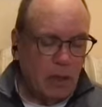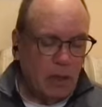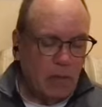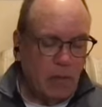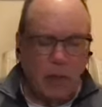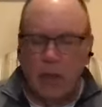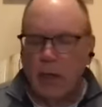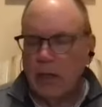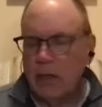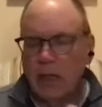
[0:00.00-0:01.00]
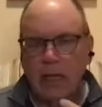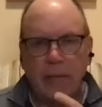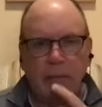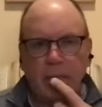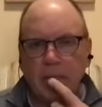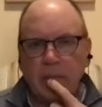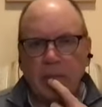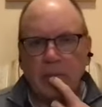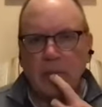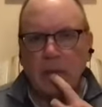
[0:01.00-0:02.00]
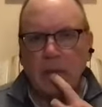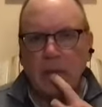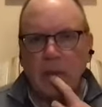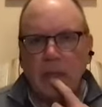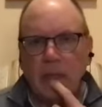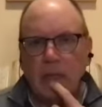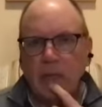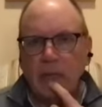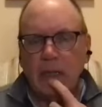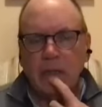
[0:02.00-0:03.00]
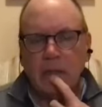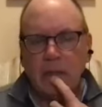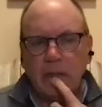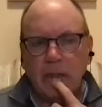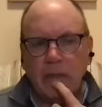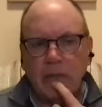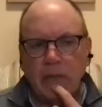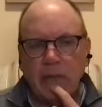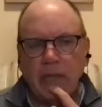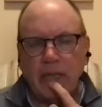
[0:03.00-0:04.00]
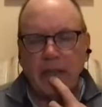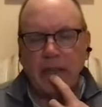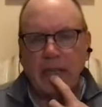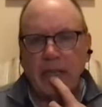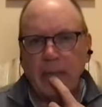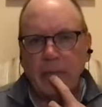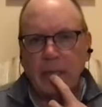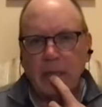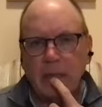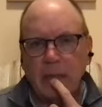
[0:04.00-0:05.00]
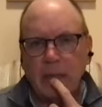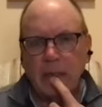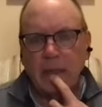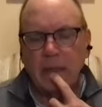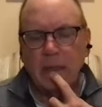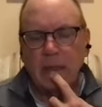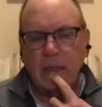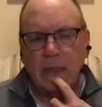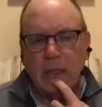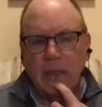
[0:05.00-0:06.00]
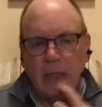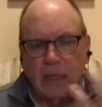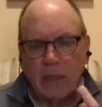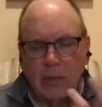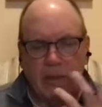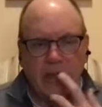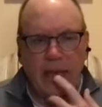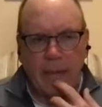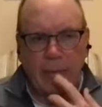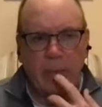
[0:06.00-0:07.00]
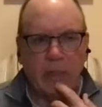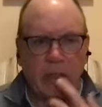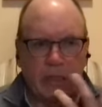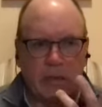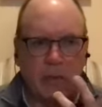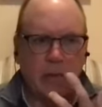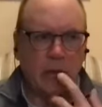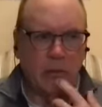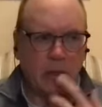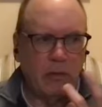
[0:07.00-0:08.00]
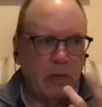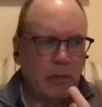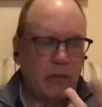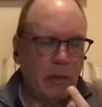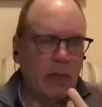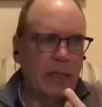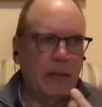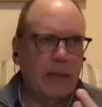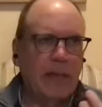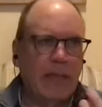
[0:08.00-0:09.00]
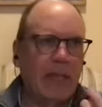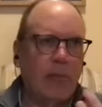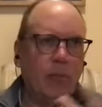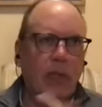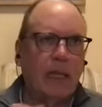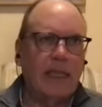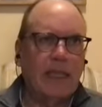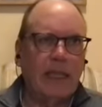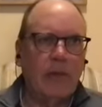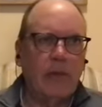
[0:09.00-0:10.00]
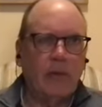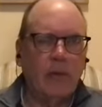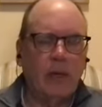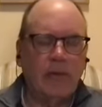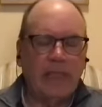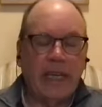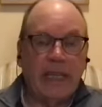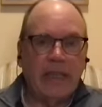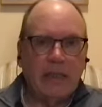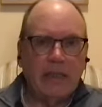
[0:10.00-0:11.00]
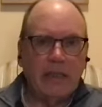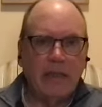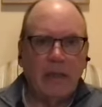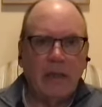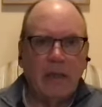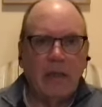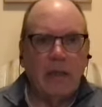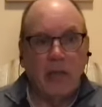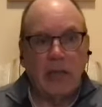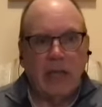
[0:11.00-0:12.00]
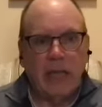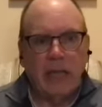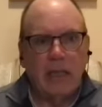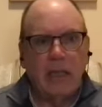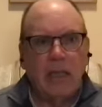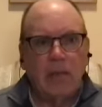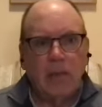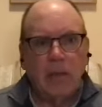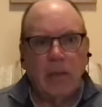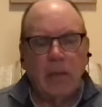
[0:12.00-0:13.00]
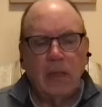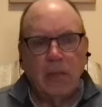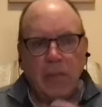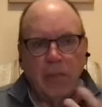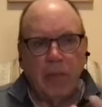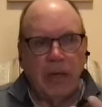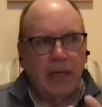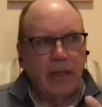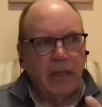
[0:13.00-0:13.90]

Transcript: for a long time, I tried to like figure out how that happened. And of course, it happened because I was on a retreat for like at that point, like 10 or 12 days, you know. Okay. But, but